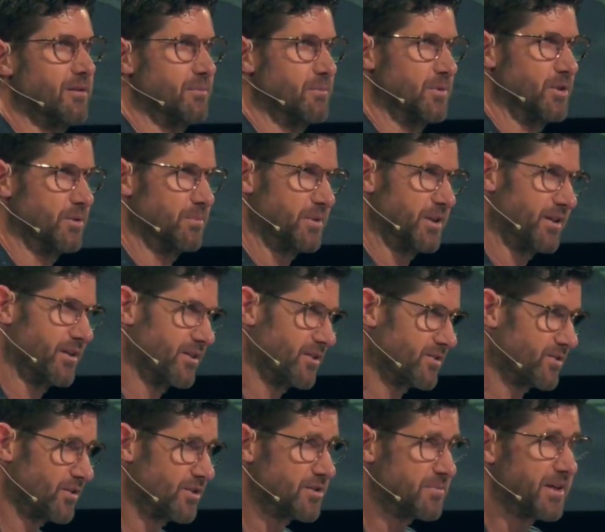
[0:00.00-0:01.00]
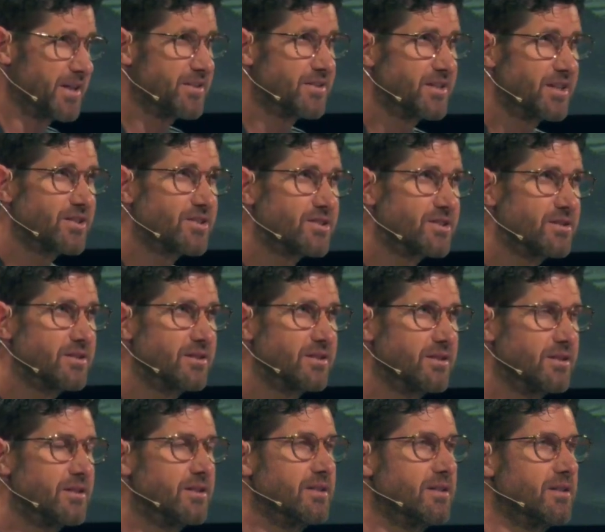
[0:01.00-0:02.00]
You'd be hearing stories about addiction.
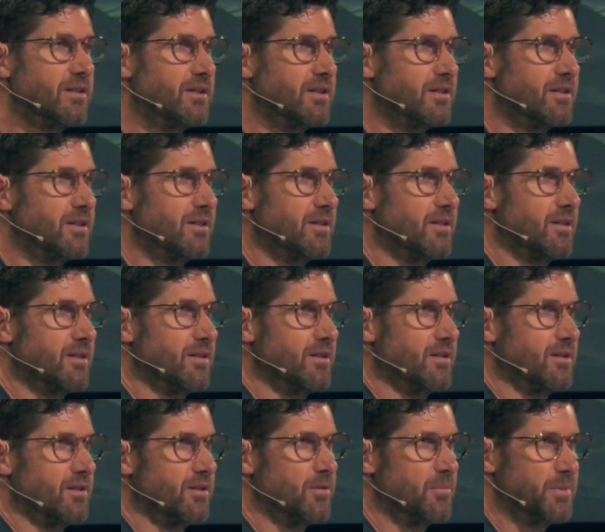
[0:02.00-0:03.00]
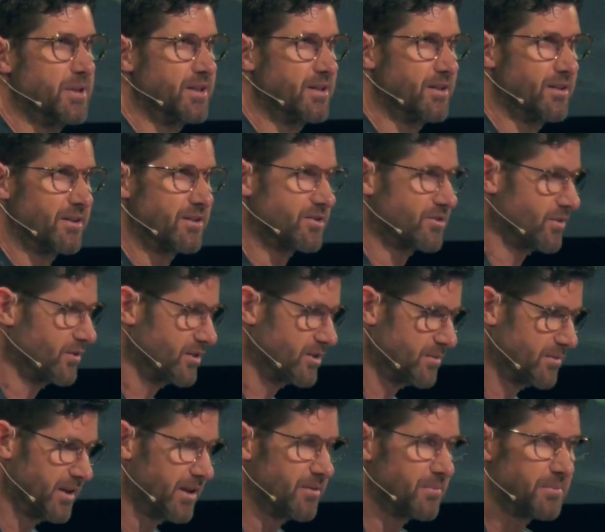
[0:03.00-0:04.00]
You'd be hearing stories
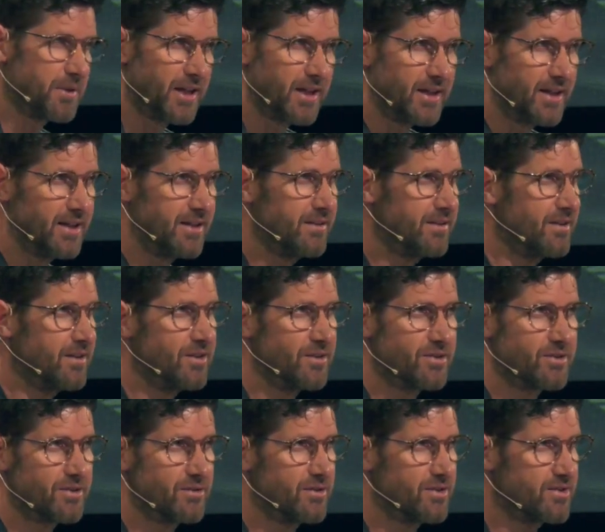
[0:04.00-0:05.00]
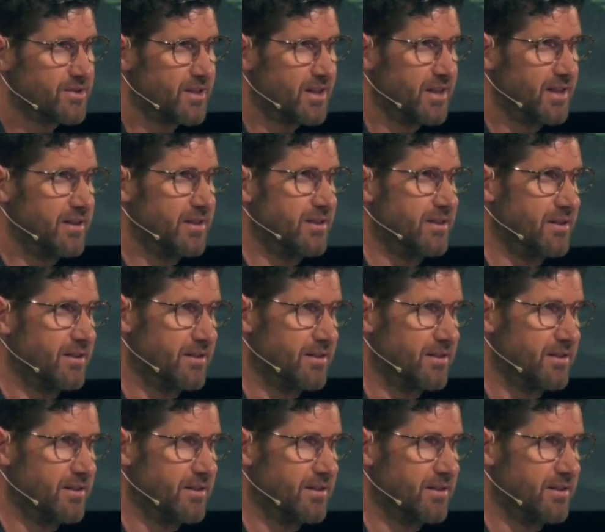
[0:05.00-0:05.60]
about pain and suicide.